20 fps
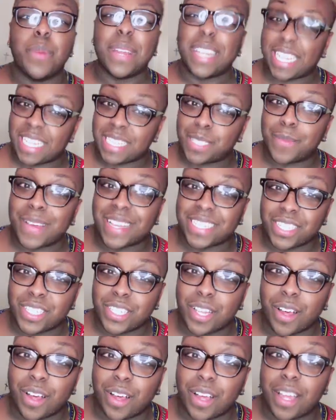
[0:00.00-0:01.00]
But that's my
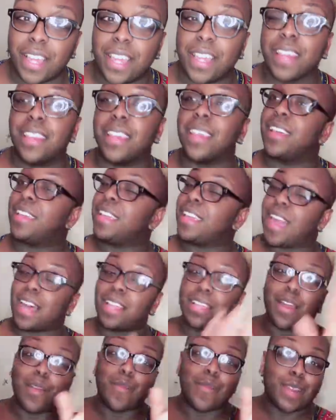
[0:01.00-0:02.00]
son.
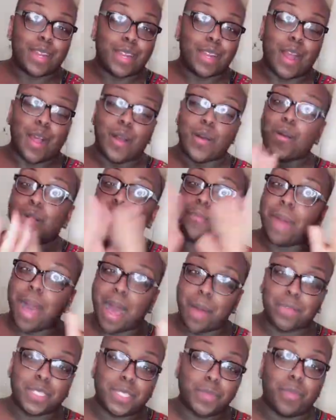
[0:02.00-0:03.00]
Y'all already know.
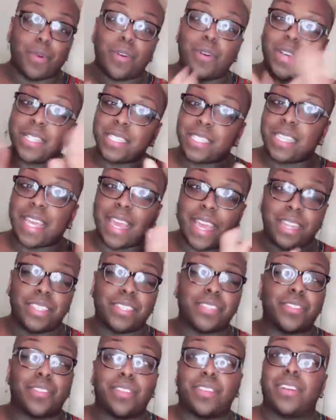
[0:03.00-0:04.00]
Mama's boys,
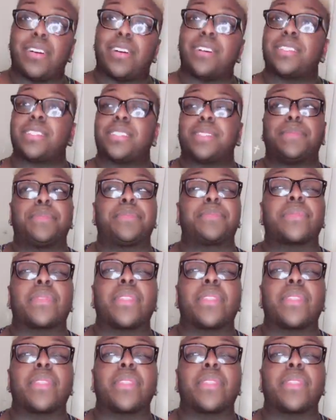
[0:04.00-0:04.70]
daddy's girls.